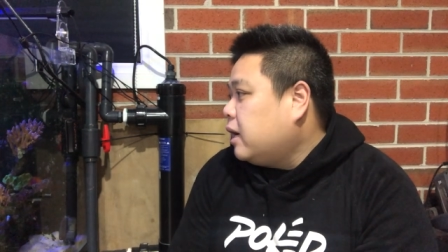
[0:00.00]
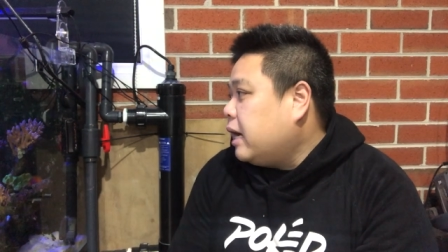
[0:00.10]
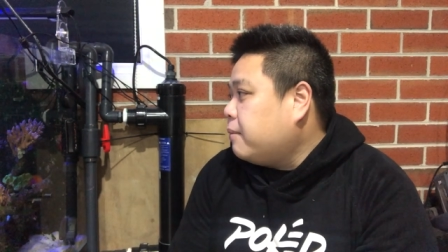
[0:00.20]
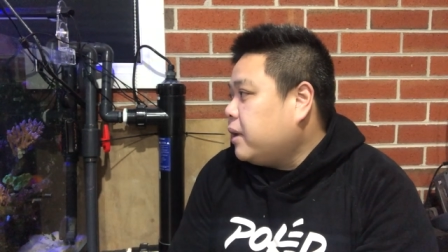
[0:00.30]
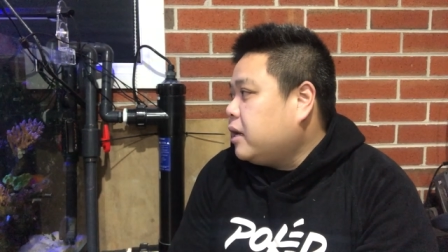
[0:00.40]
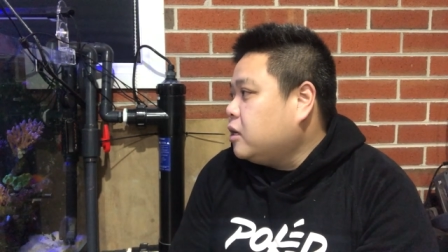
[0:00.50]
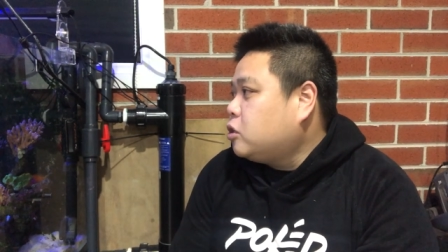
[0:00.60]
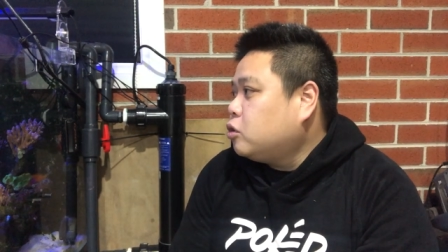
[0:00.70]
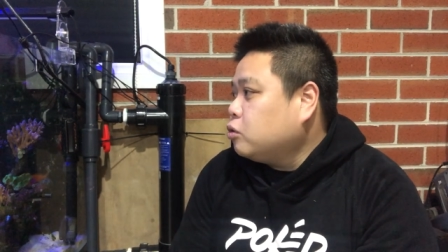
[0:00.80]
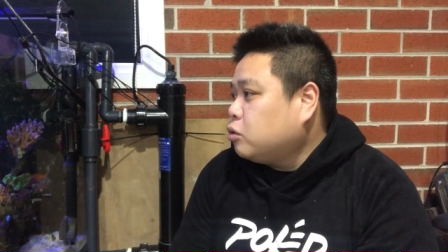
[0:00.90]
And
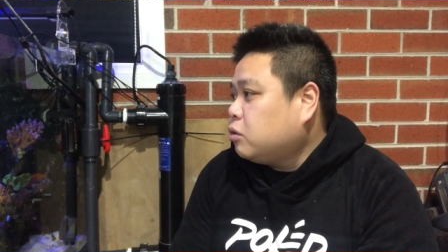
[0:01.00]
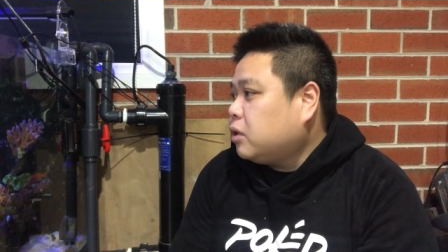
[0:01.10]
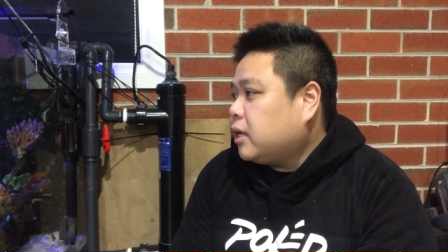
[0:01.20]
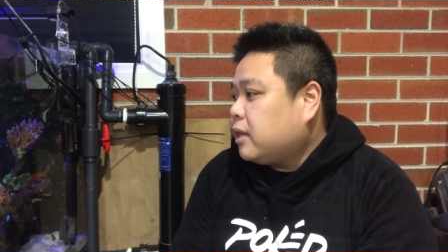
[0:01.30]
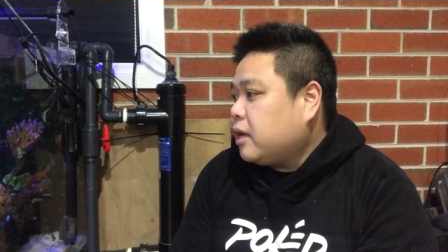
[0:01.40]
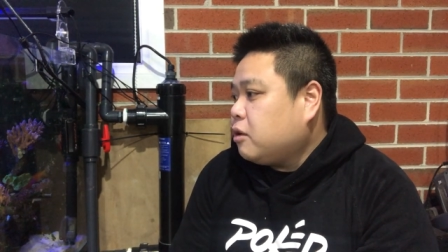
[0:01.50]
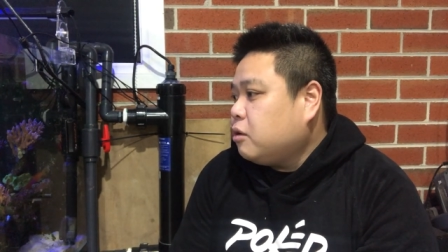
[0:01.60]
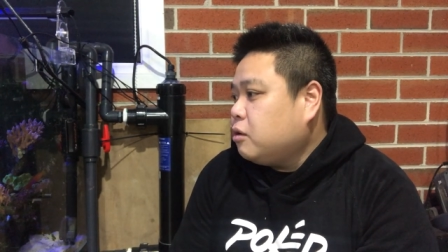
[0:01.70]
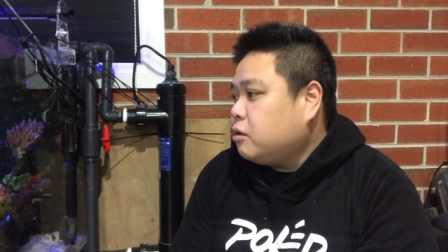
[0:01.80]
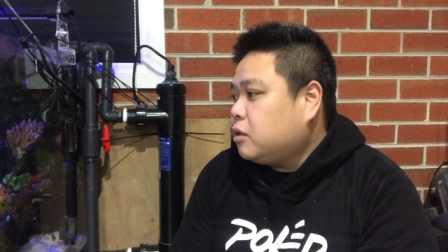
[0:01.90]
ensure that
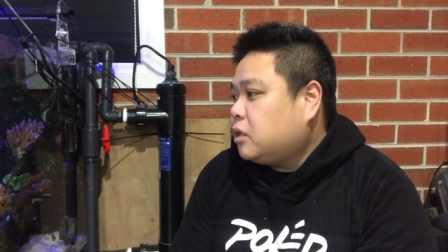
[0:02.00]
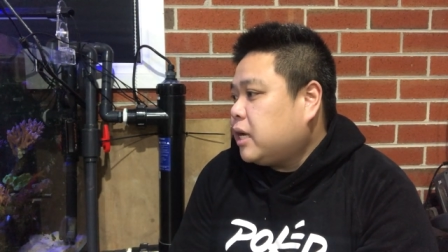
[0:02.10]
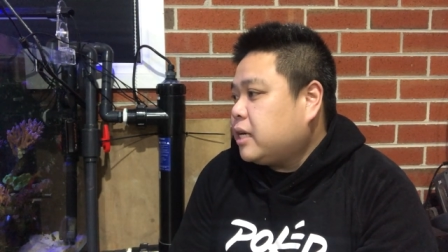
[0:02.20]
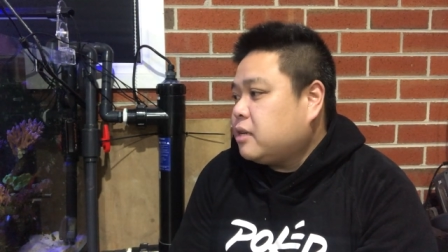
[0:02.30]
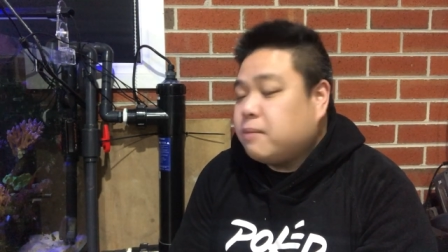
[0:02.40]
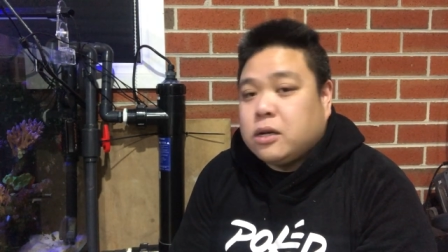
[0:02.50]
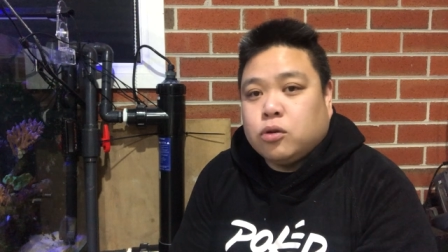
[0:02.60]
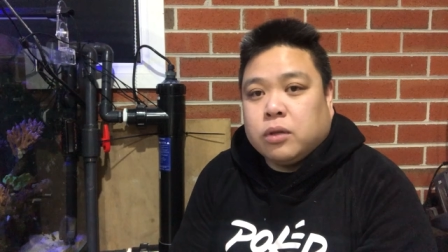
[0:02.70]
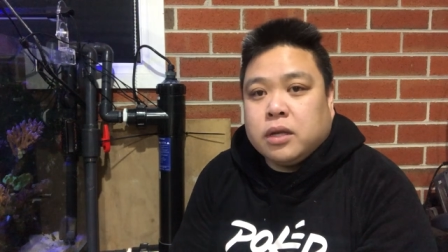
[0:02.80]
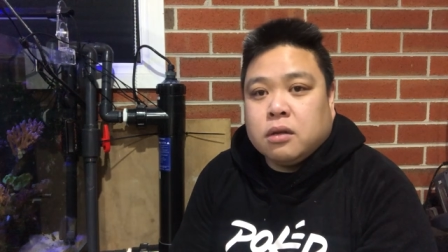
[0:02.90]
you check to make
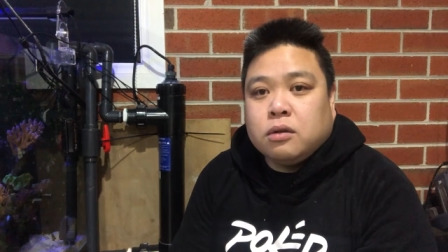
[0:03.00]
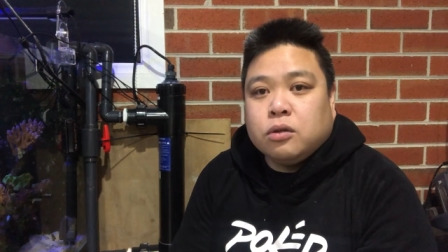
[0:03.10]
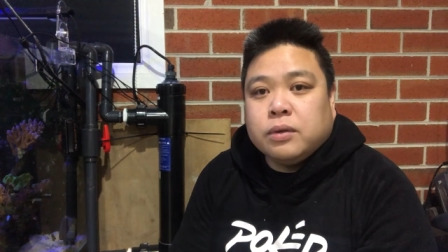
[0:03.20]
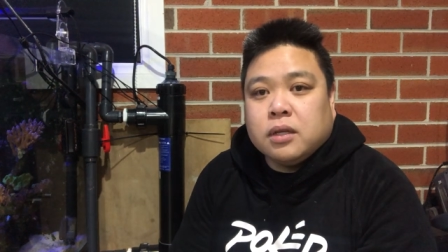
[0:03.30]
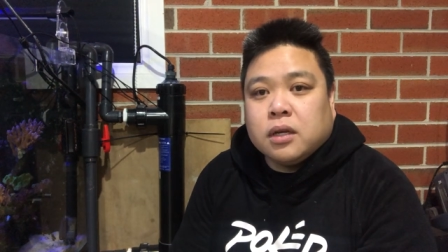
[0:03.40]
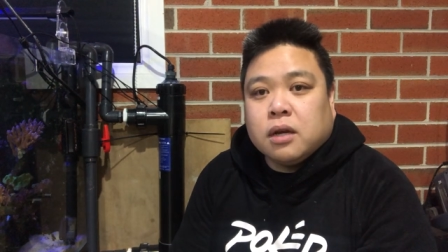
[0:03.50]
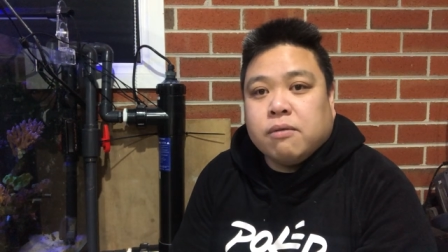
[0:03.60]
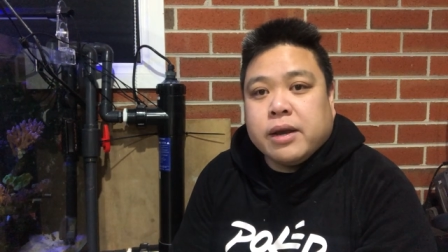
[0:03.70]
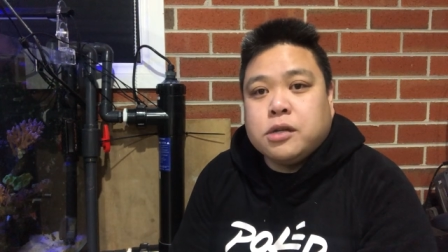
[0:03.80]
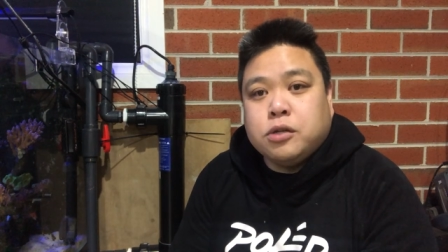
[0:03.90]
sure that you're doing the
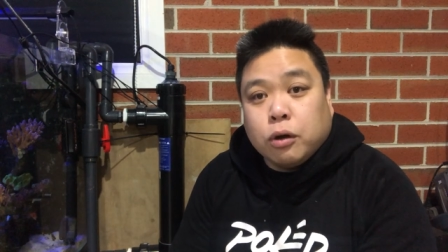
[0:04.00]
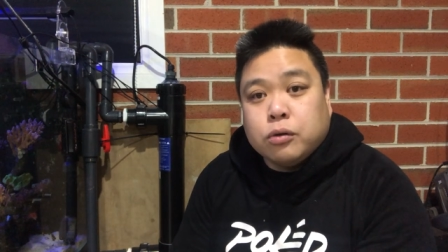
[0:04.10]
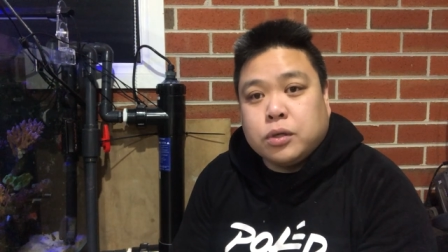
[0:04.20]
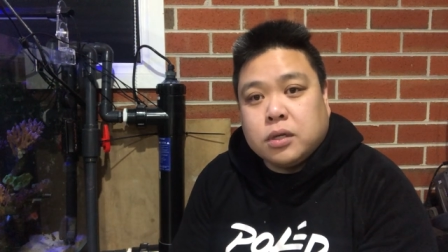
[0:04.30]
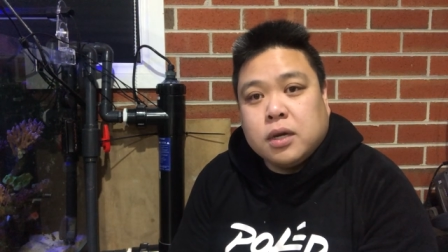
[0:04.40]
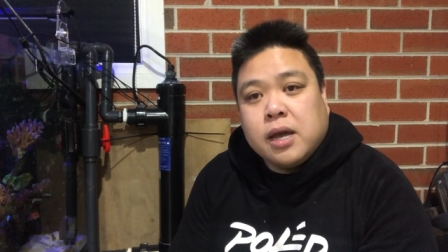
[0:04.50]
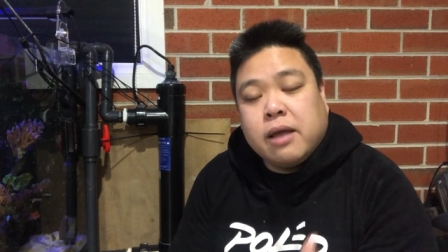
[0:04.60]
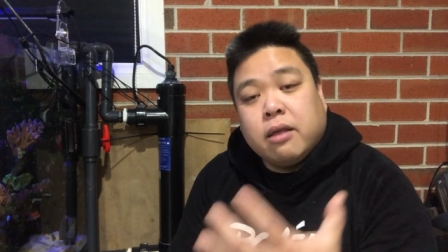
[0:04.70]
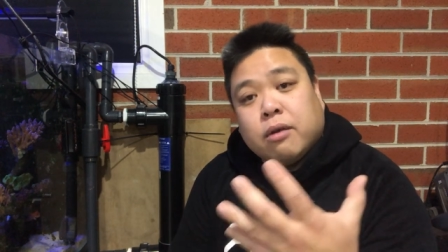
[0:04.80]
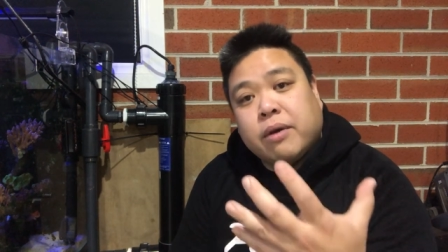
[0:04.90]
correct dose
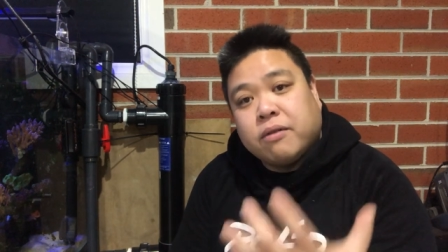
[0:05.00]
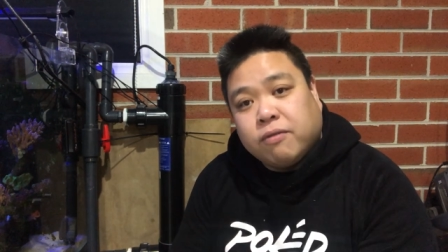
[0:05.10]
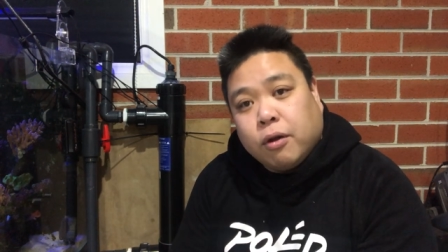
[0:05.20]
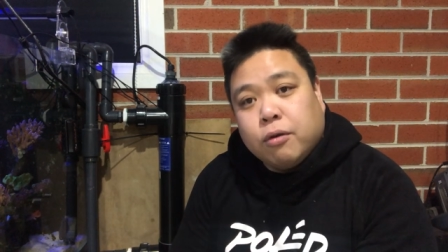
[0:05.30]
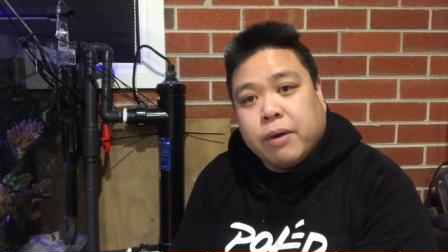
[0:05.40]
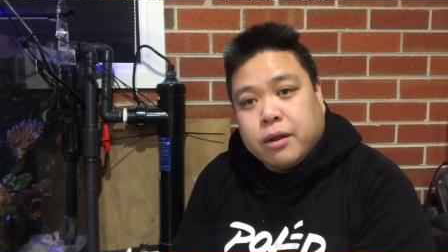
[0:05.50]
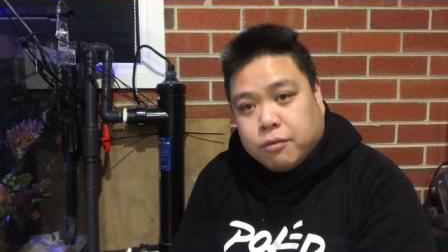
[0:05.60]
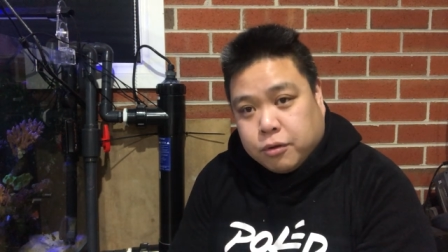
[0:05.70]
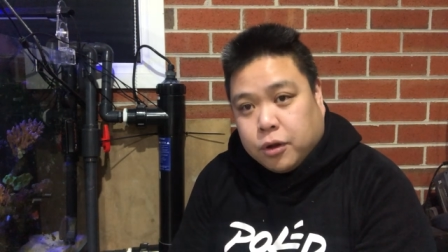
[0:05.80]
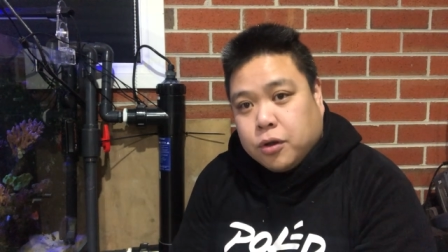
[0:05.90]
and the correct flow rate
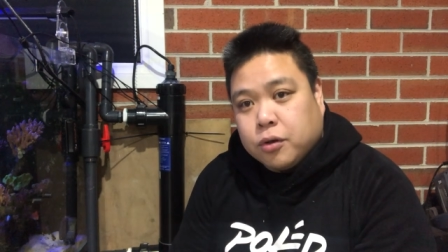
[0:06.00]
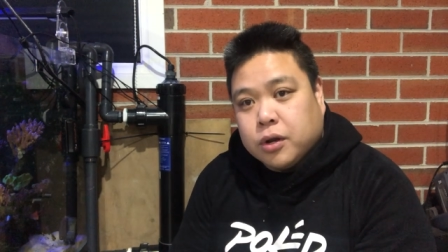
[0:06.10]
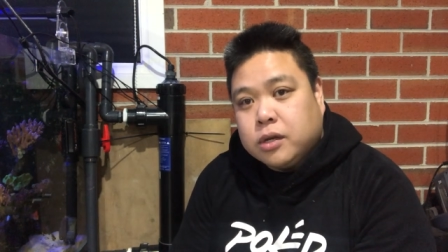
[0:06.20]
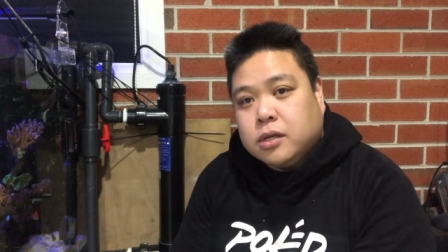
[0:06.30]
through your unit.